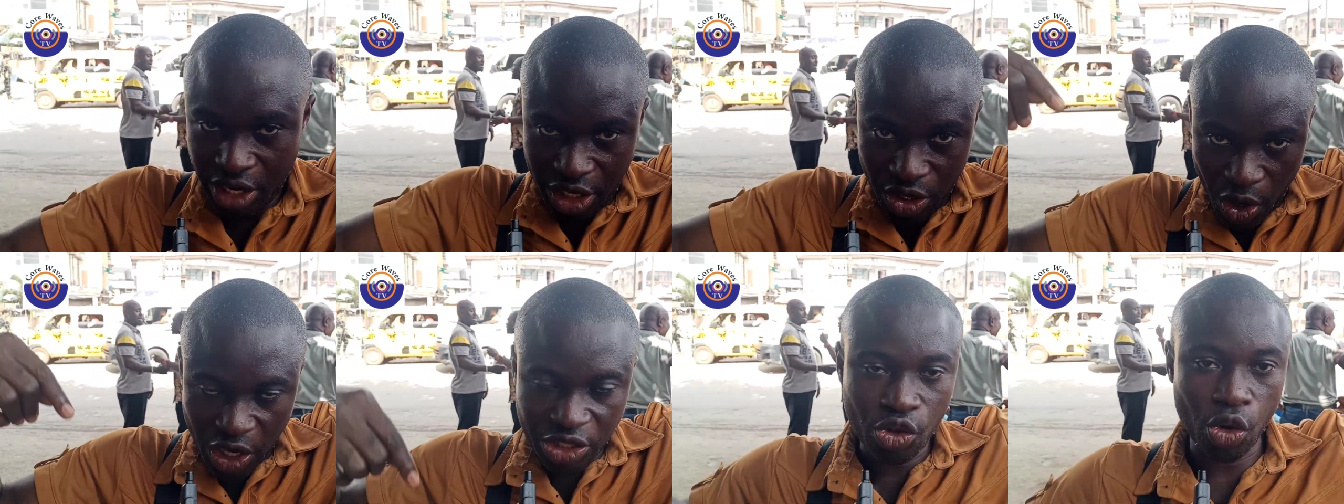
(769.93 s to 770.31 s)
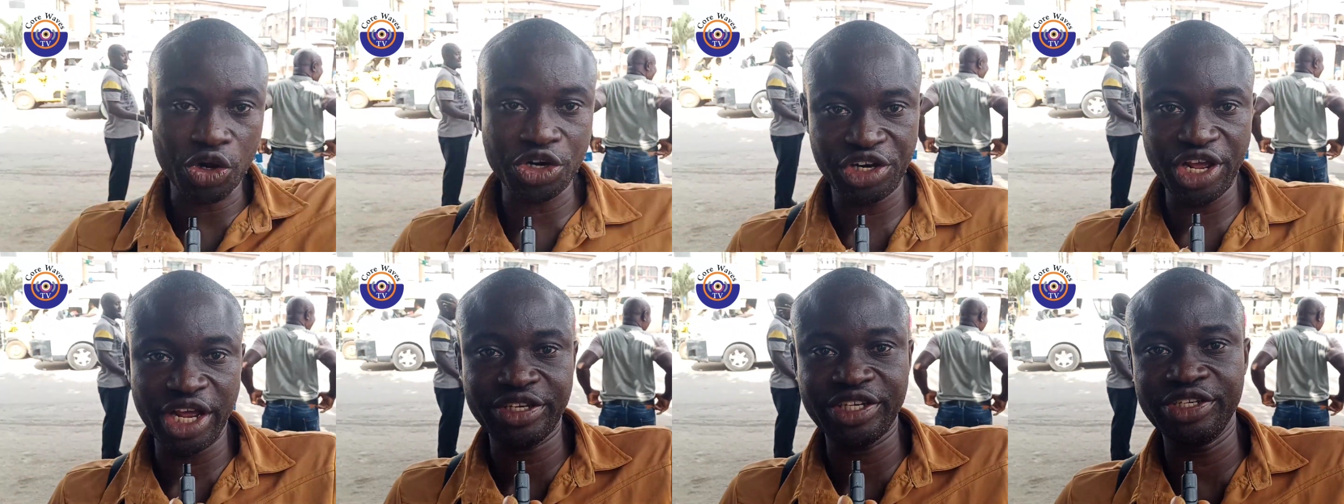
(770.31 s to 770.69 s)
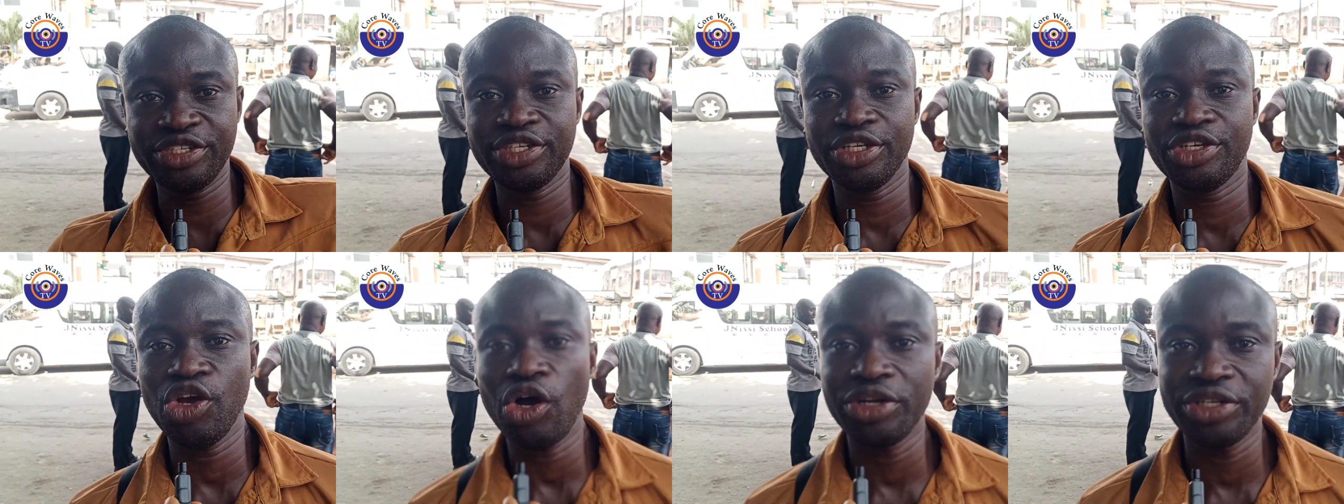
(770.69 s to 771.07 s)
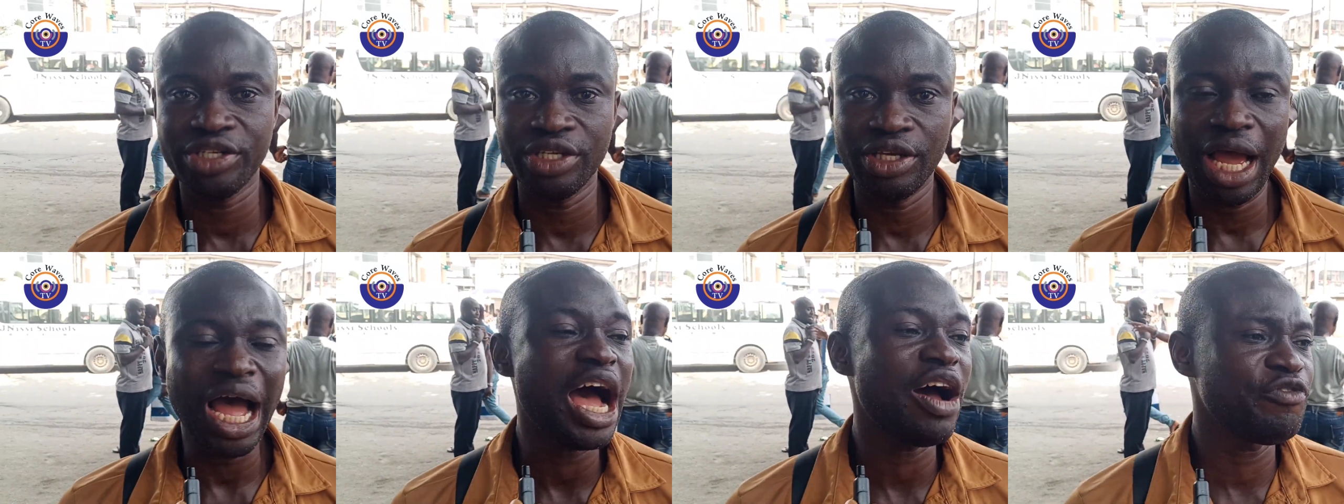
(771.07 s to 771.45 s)
they want to create
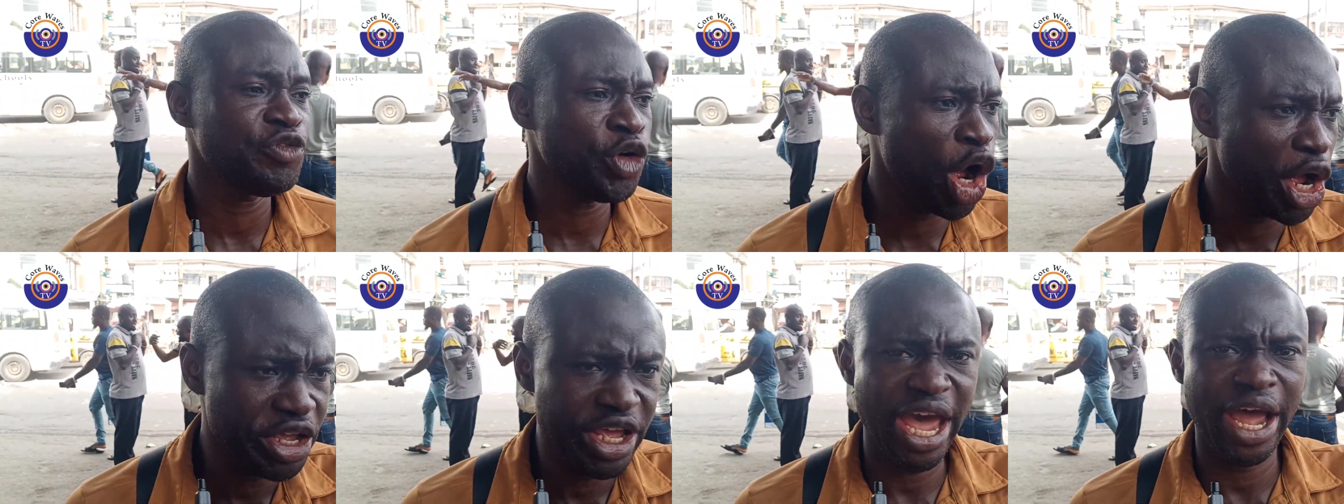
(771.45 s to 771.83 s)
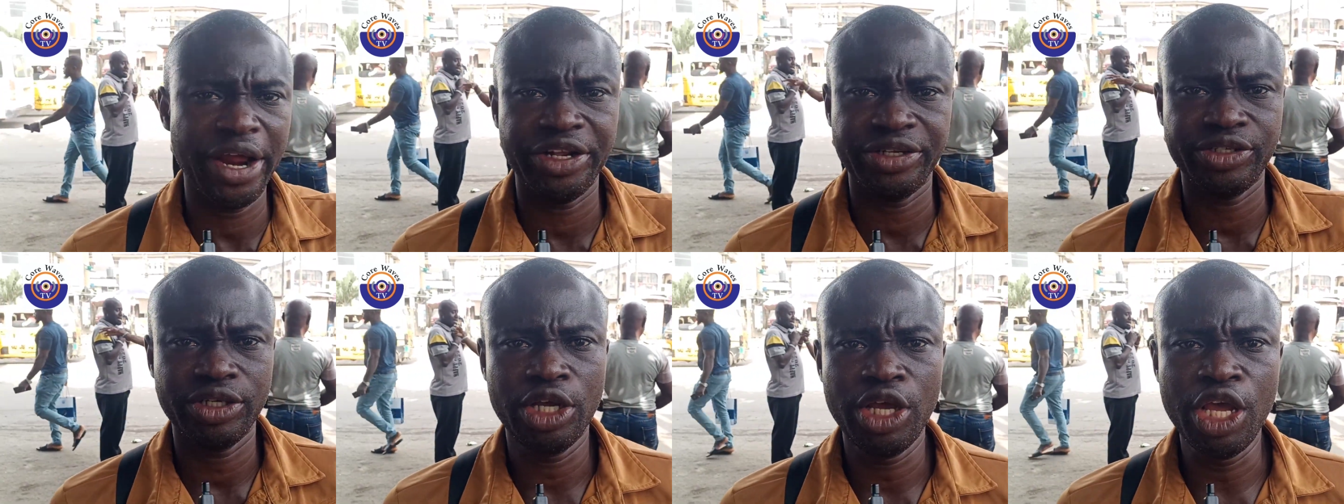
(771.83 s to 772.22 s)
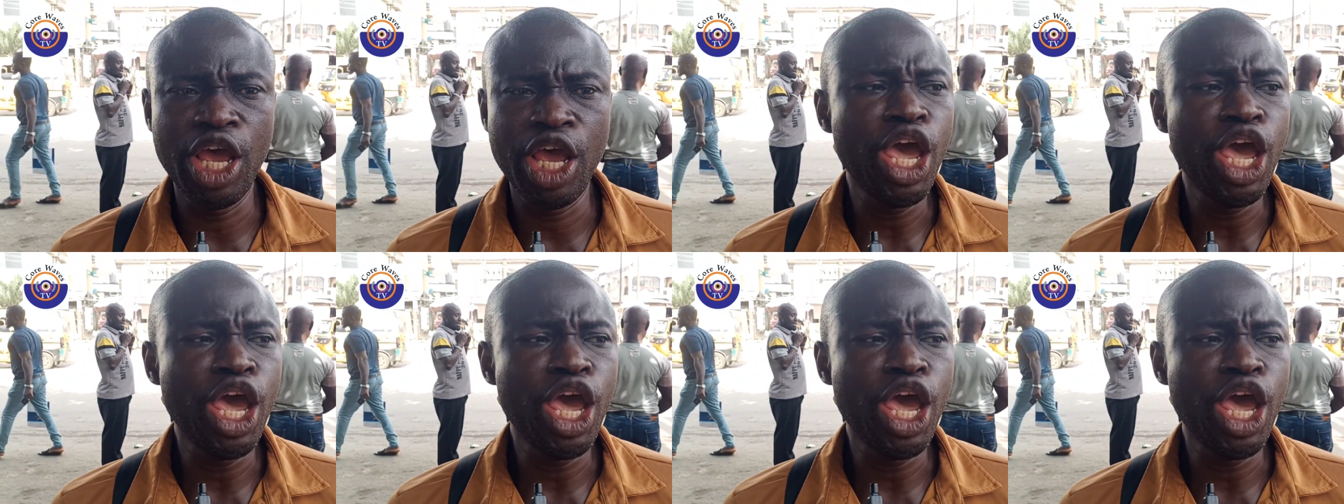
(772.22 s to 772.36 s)
insecurity? I've not heard it.